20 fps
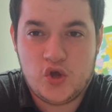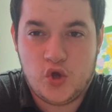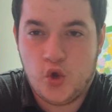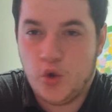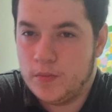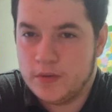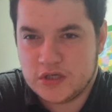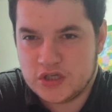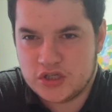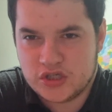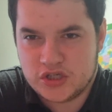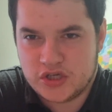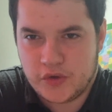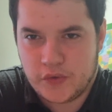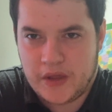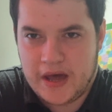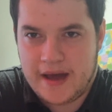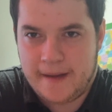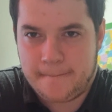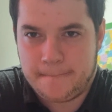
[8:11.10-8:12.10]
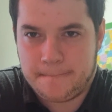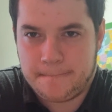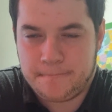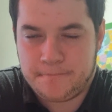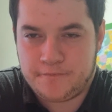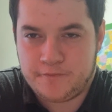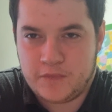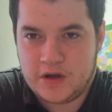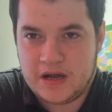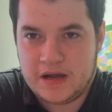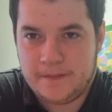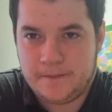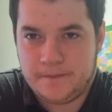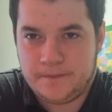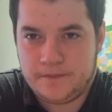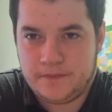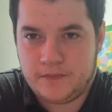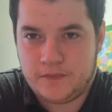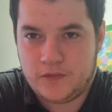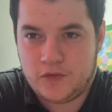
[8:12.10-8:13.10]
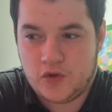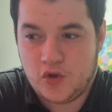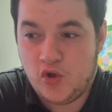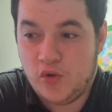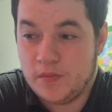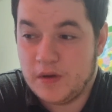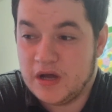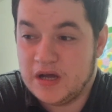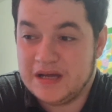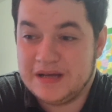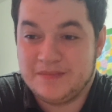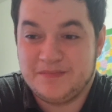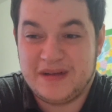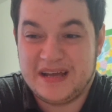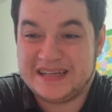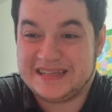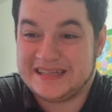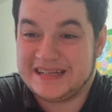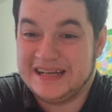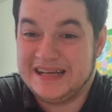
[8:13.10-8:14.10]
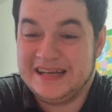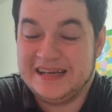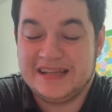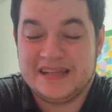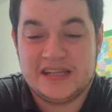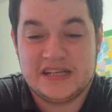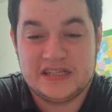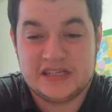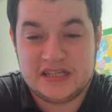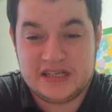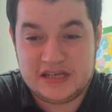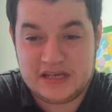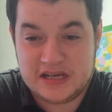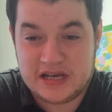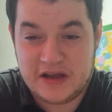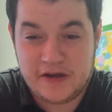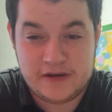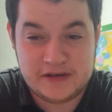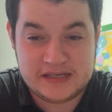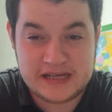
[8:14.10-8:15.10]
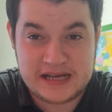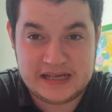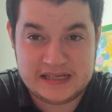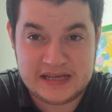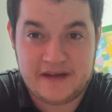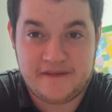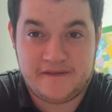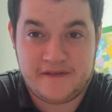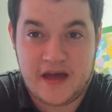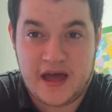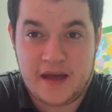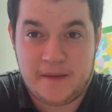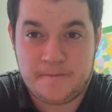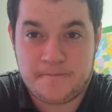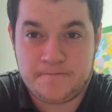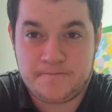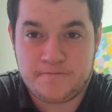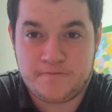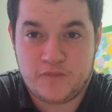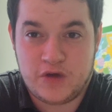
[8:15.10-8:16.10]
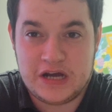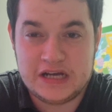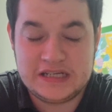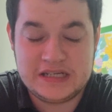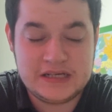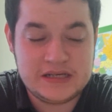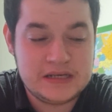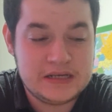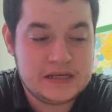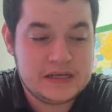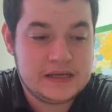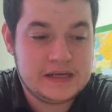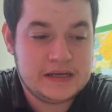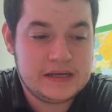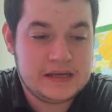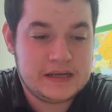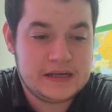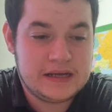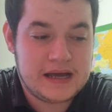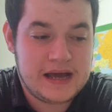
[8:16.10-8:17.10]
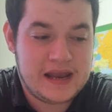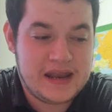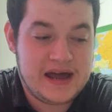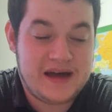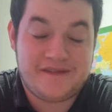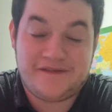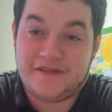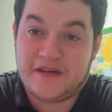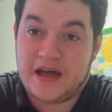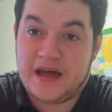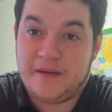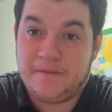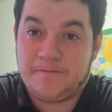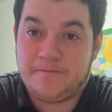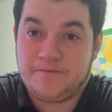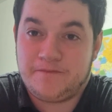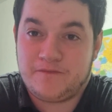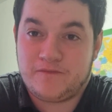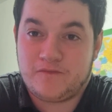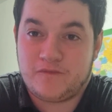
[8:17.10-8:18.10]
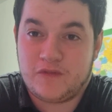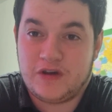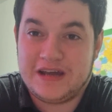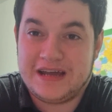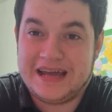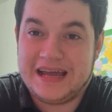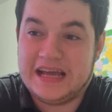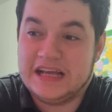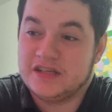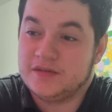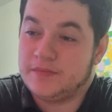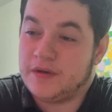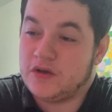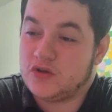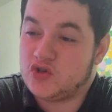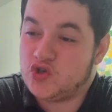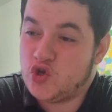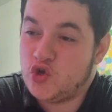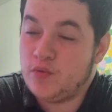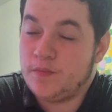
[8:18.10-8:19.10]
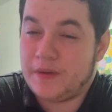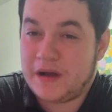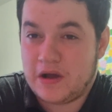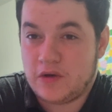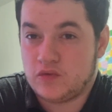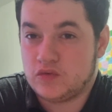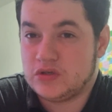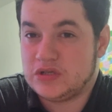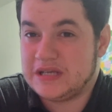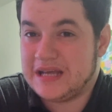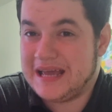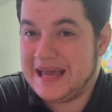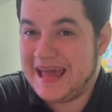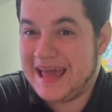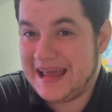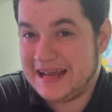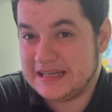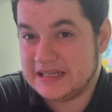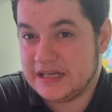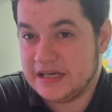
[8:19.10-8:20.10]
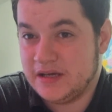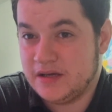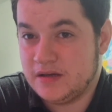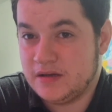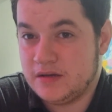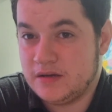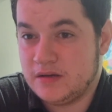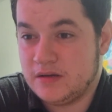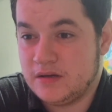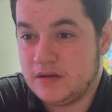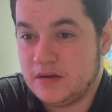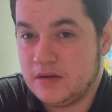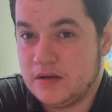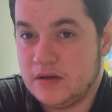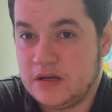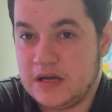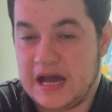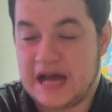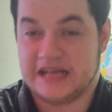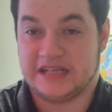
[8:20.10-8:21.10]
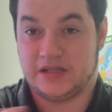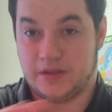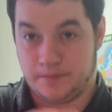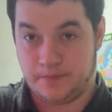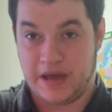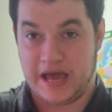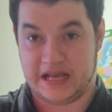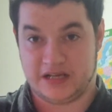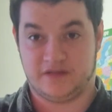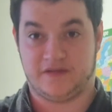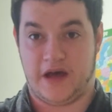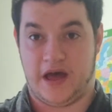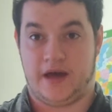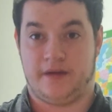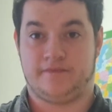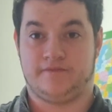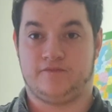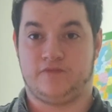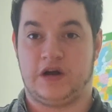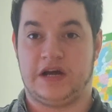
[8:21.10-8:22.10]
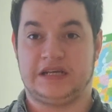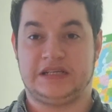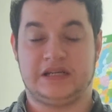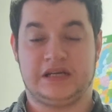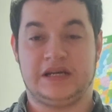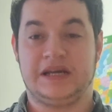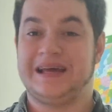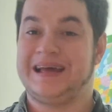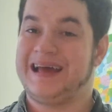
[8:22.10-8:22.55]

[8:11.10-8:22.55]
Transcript: Uber doesn't do that, right? Uber, basically, there is a set fare, right? And that fare, right, is about £2.80 as the base fare, right?